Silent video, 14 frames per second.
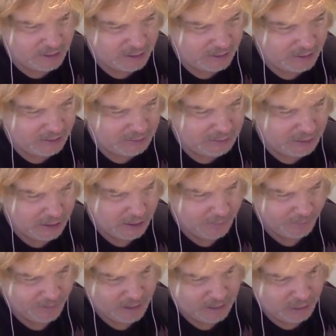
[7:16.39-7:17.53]
clean,
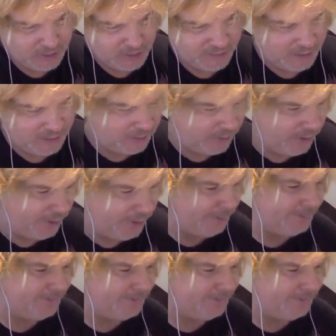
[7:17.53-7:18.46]
close victory.